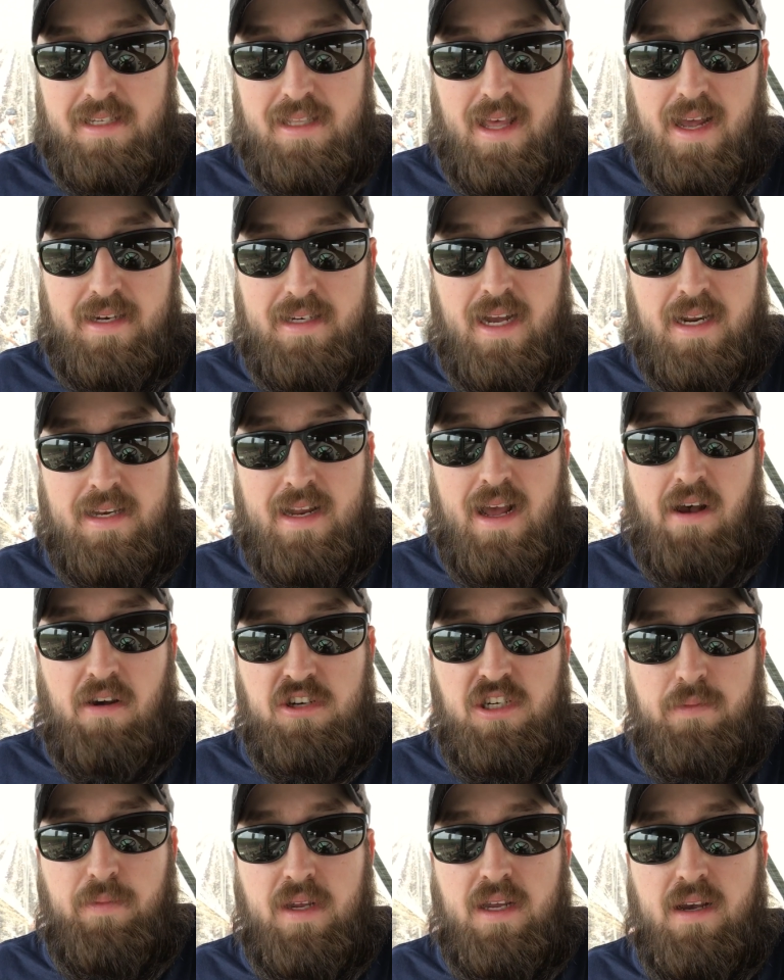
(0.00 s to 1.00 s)
to that
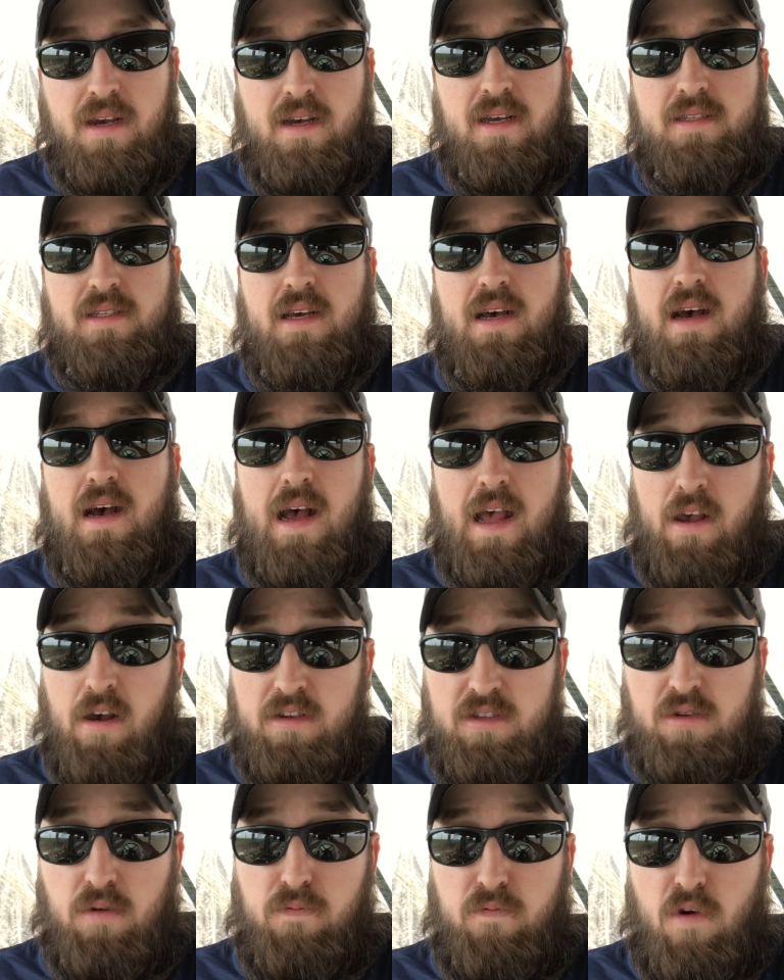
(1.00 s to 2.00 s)
technology because I
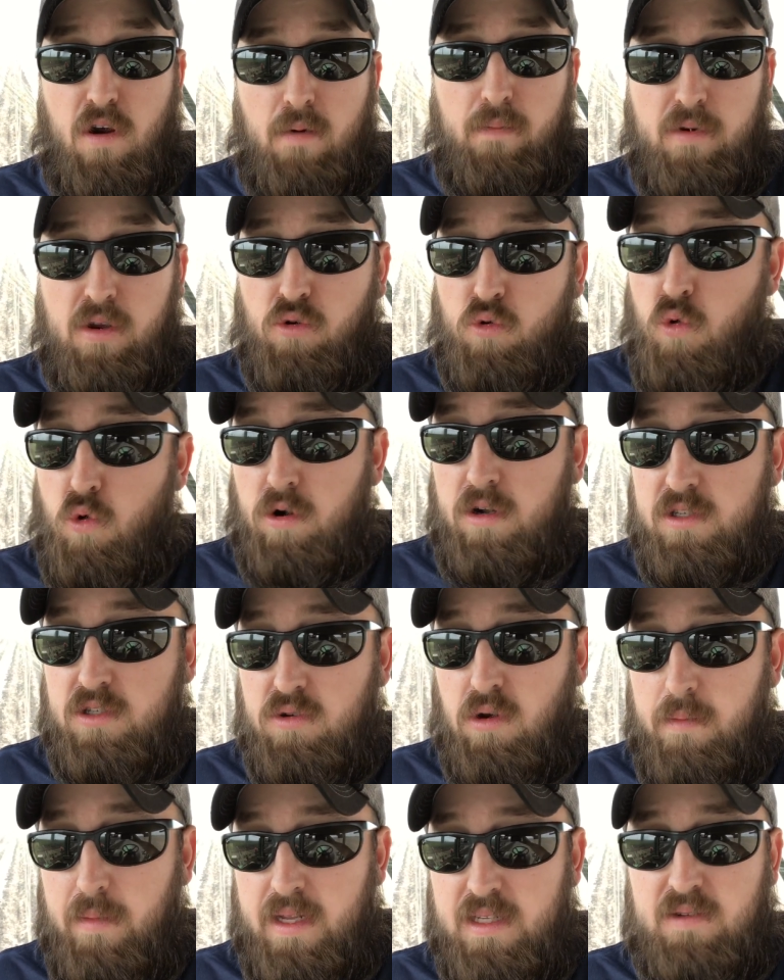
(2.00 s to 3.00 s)
also farm corn and
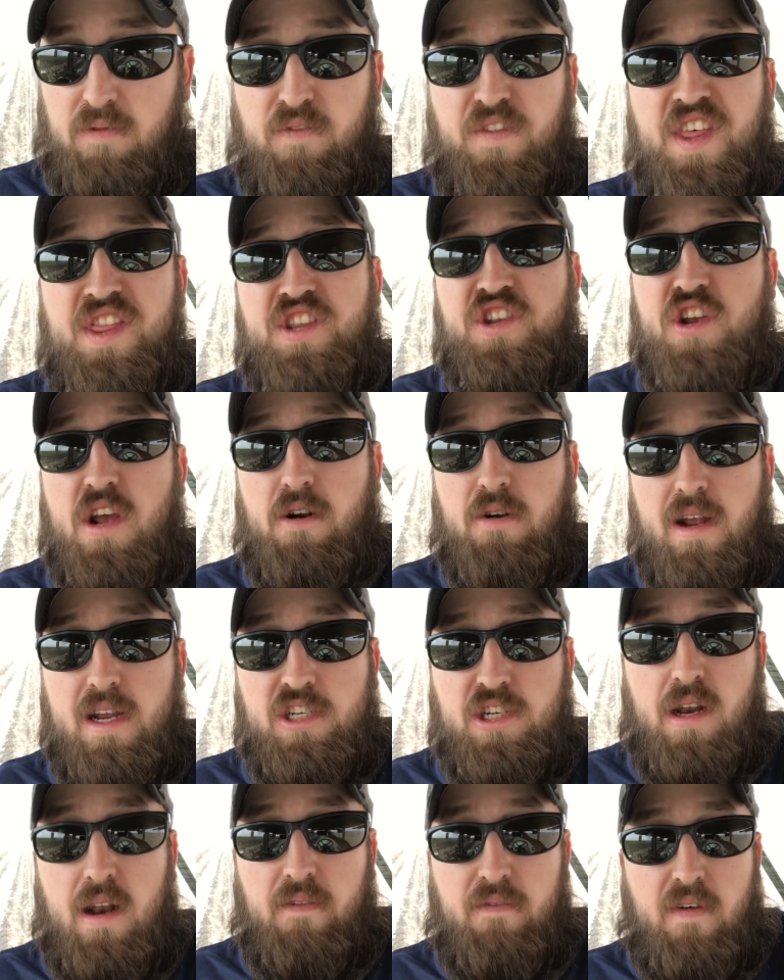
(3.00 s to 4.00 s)
soybeans, 5th
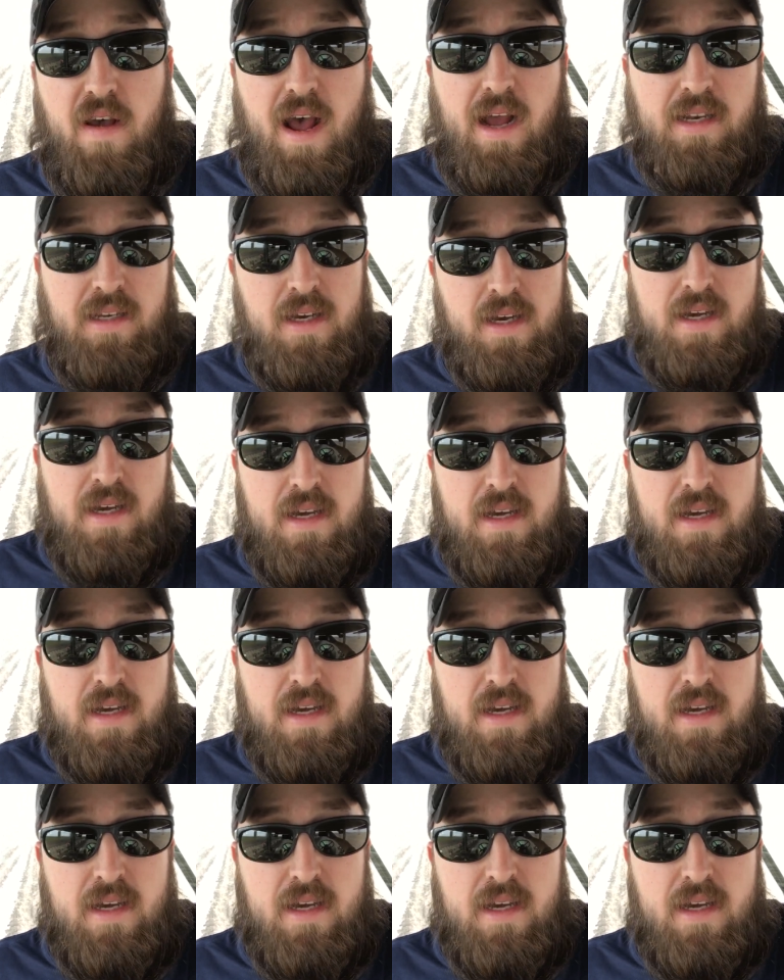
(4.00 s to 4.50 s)
generation in fact.